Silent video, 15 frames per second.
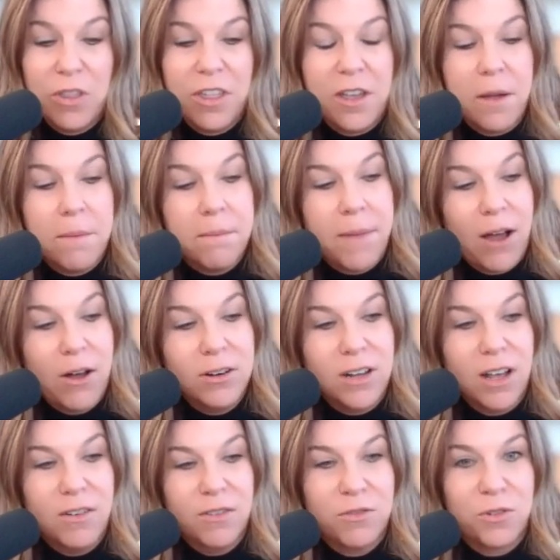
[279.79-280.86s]
The amount
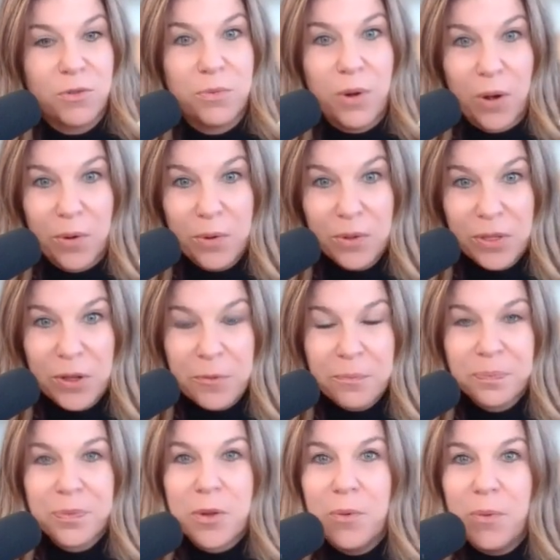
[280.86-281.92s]
of growth
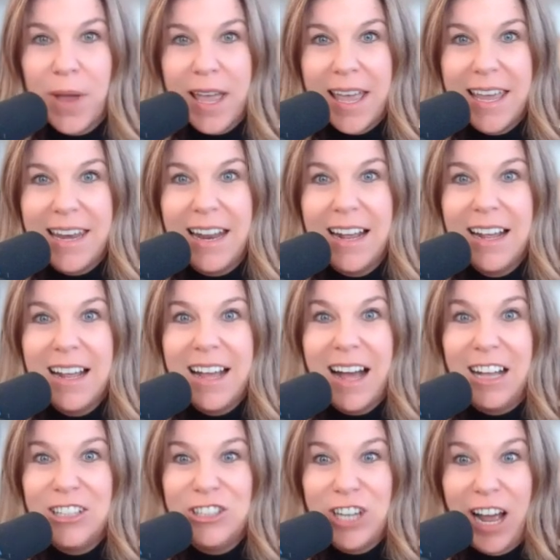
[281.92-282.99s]
when
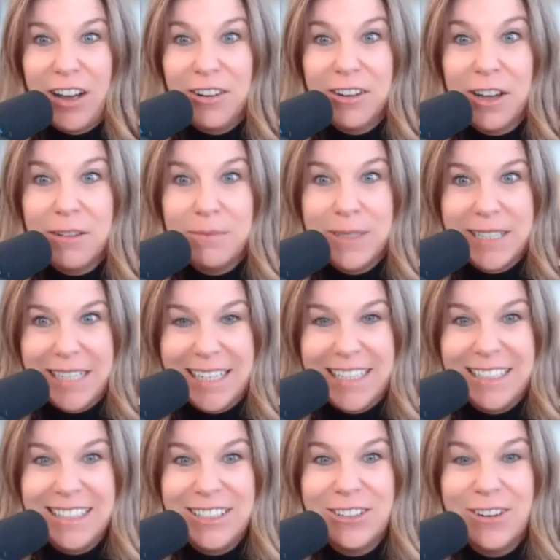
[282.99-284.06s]
a child comes
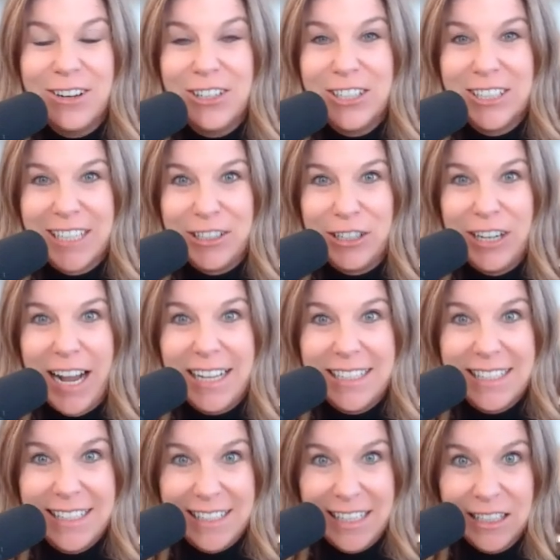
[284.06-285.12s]
into our center at
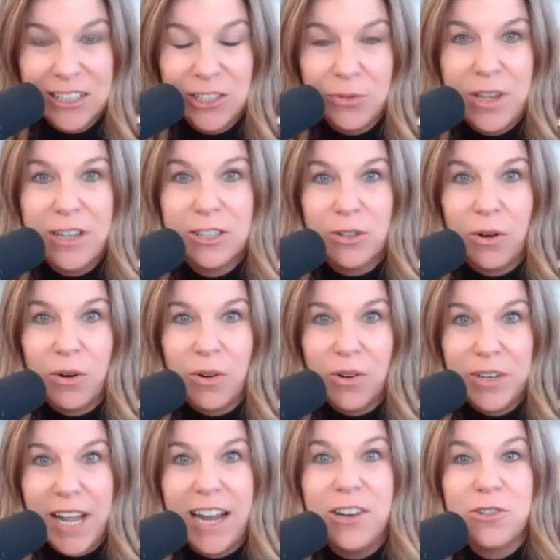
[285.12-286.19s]
6 weeks old
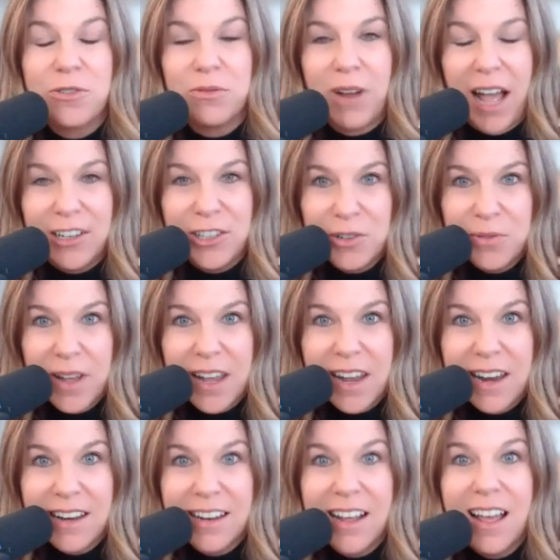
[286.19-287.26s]
and graduate